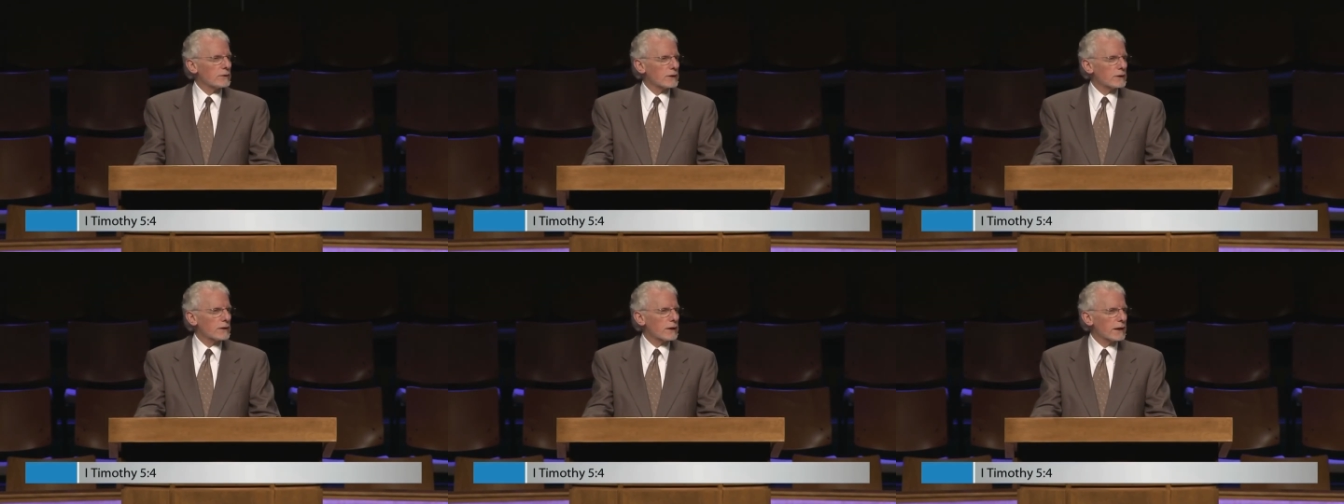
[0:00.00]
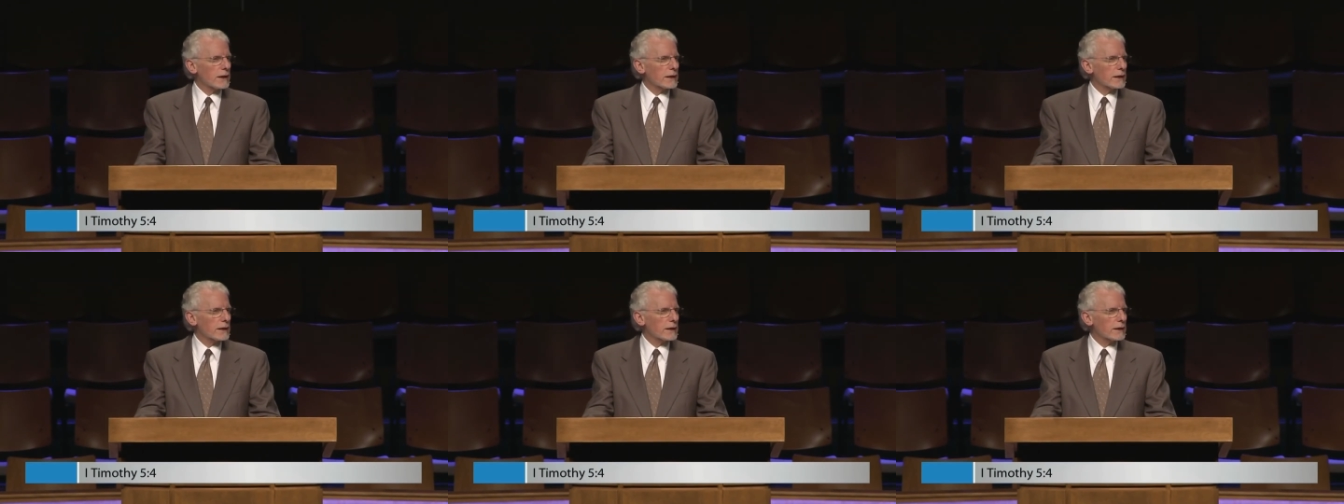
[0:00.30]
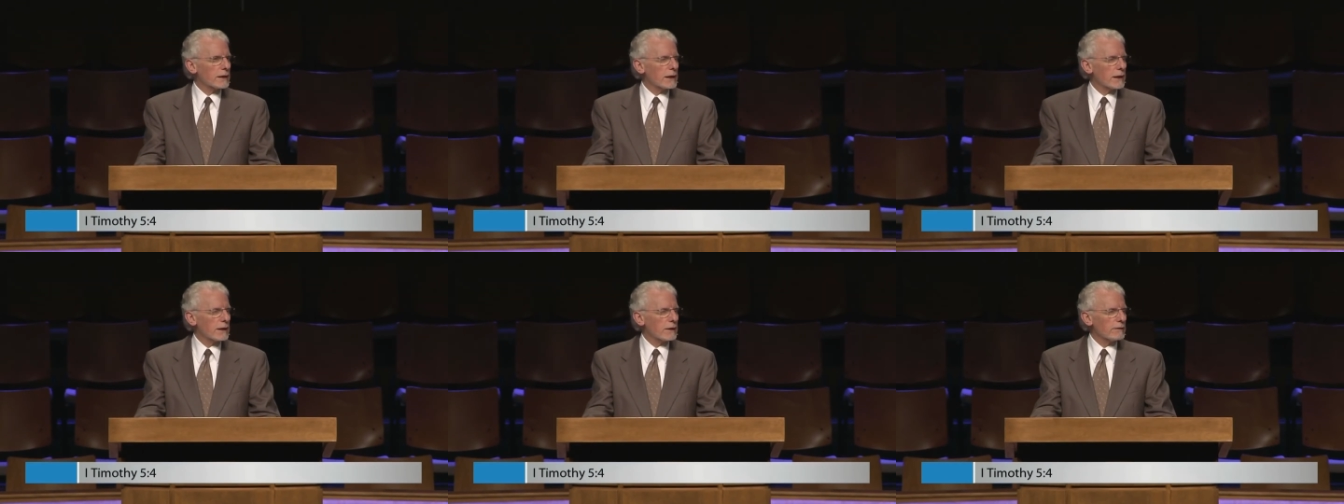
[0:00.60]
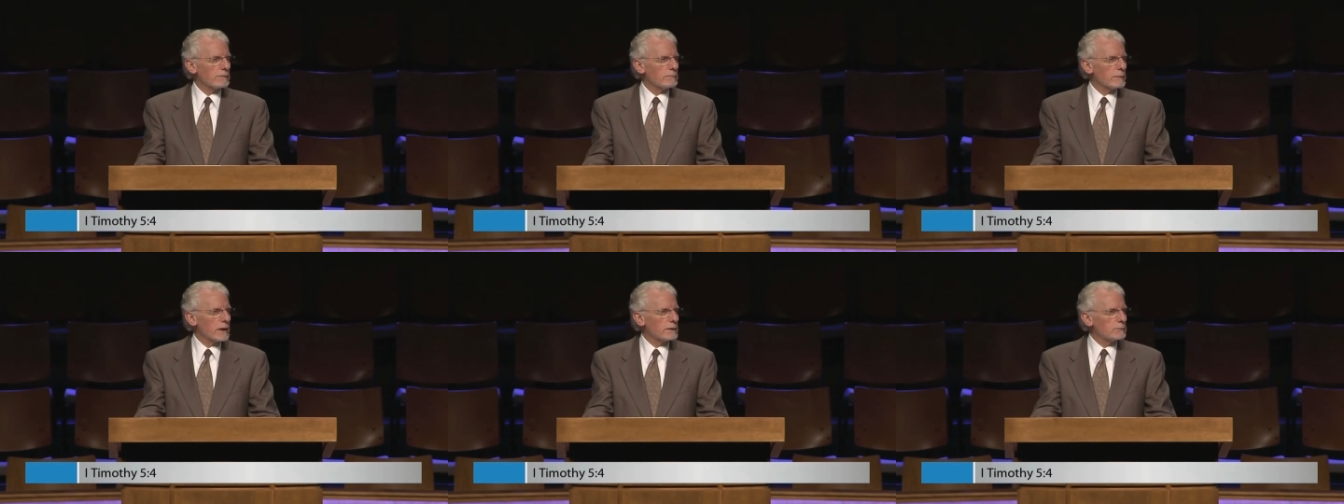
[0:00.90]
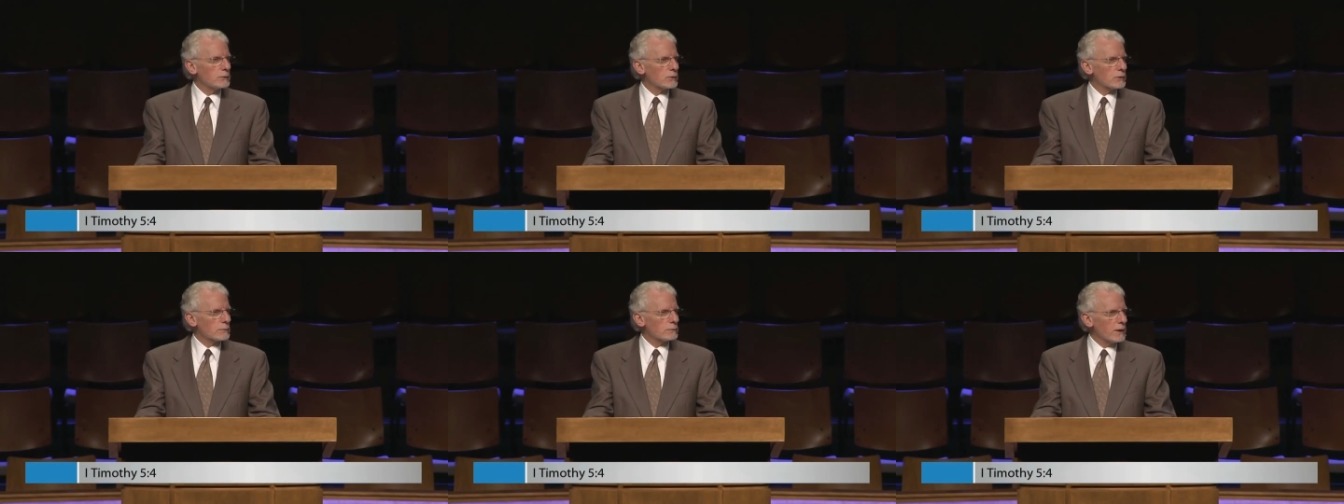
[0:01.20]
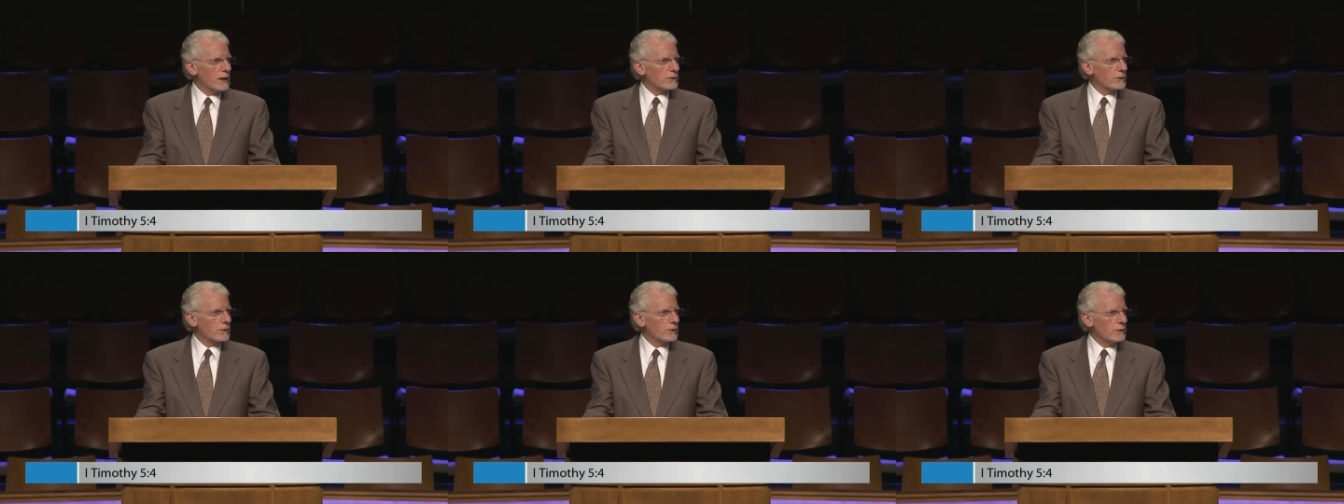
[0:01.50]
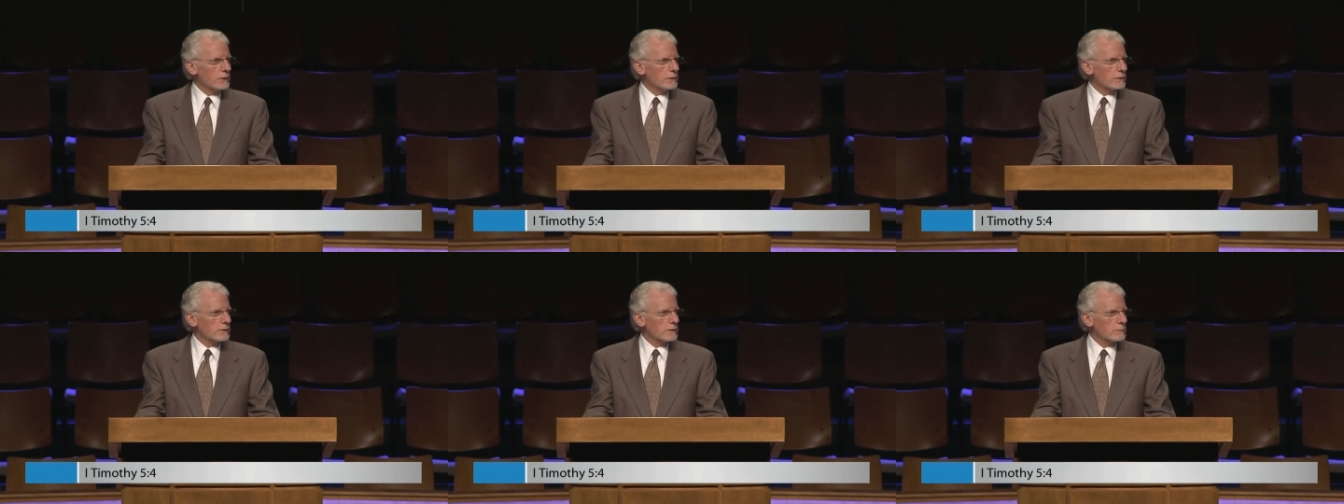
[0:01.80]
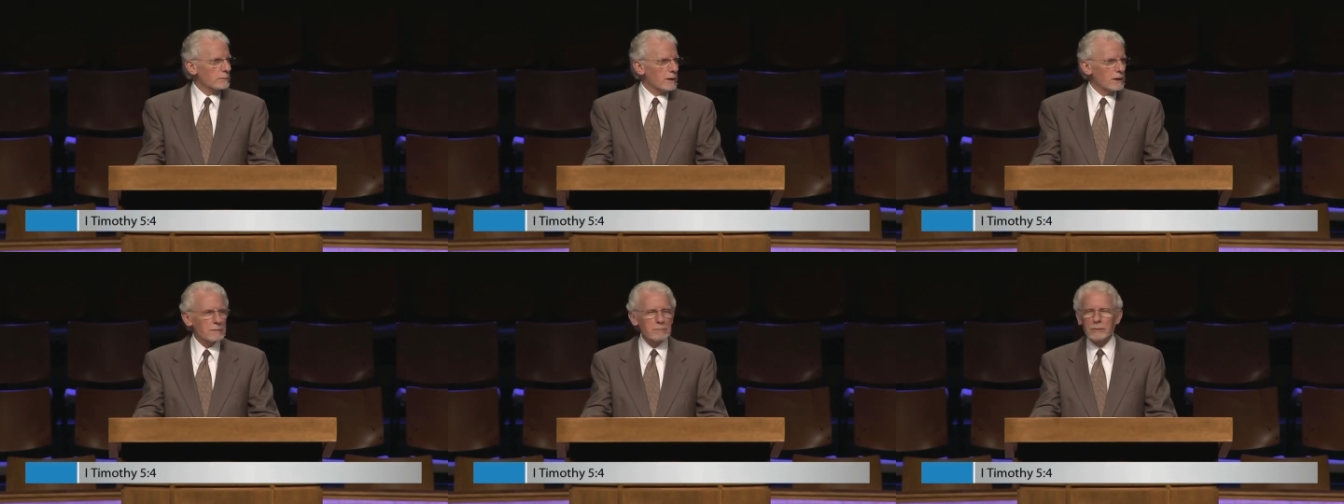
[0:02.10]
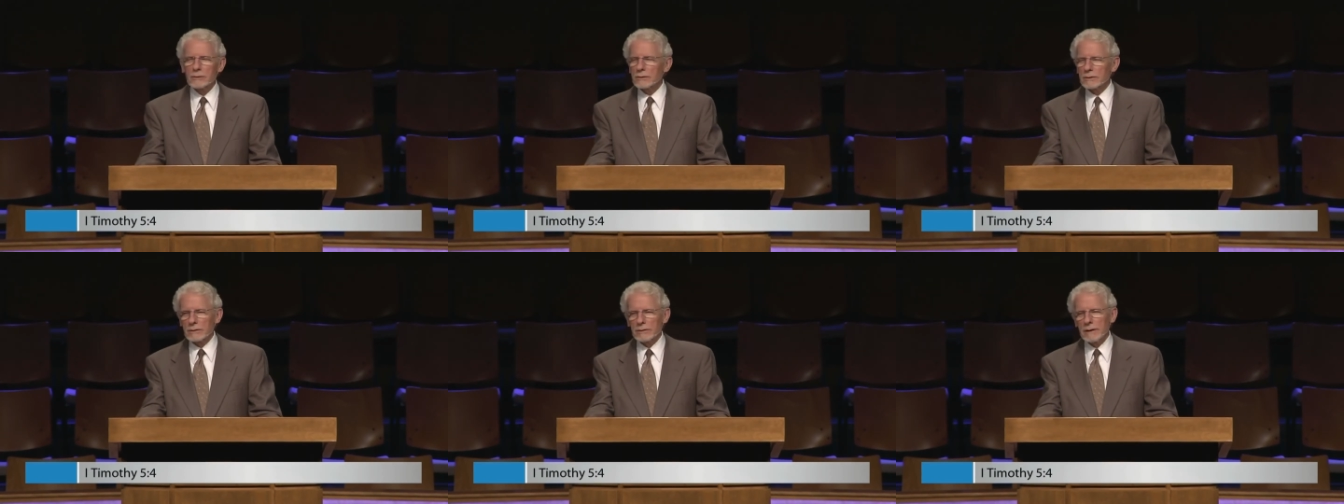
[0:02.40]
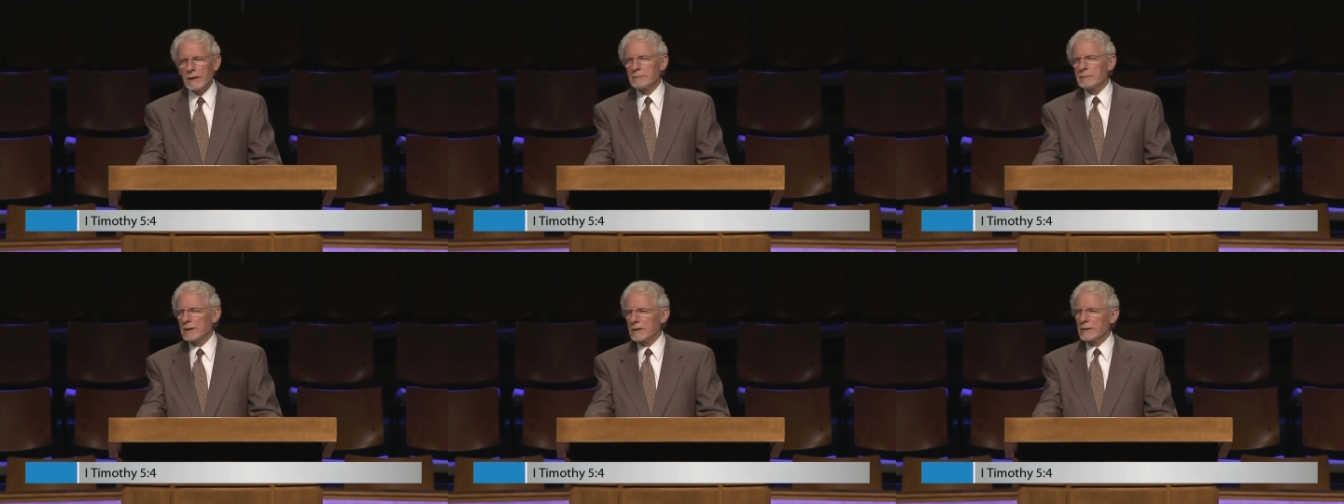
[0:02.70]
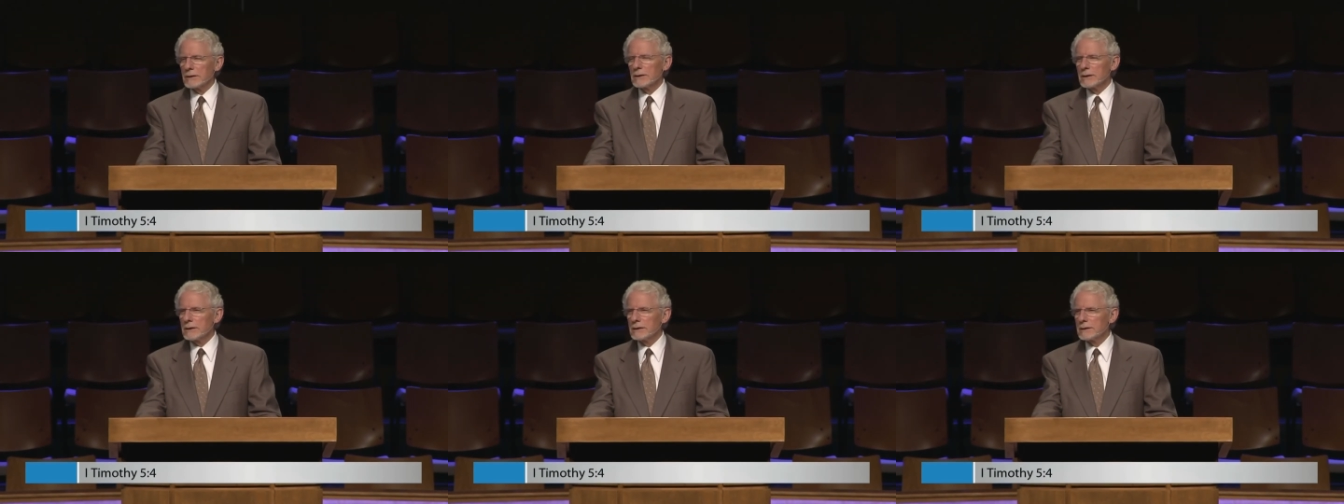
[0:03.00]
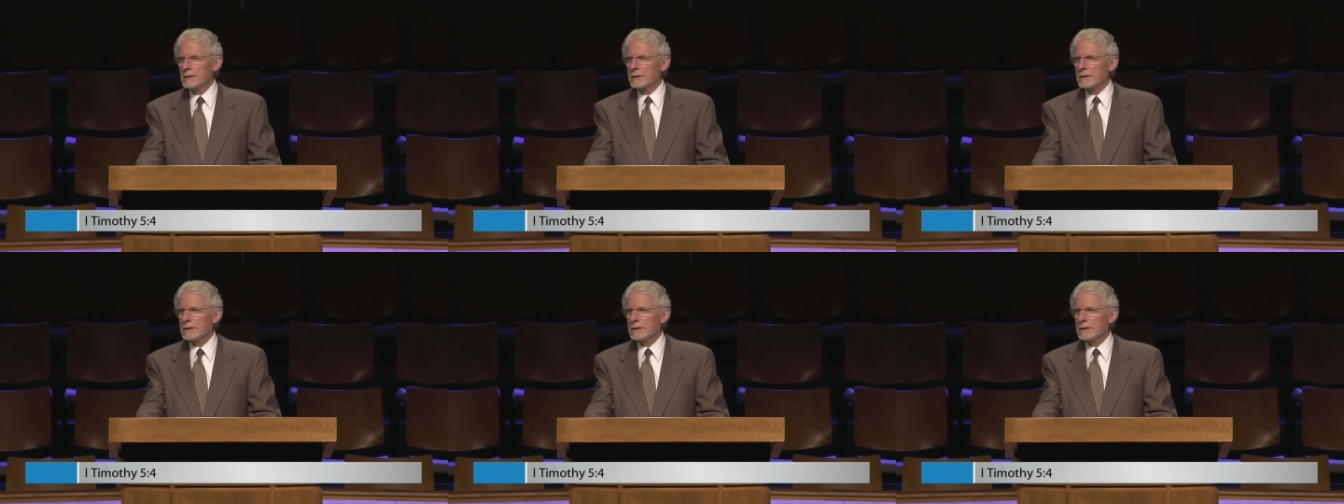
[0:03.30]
to take care of my poor mother or my poor grandmother.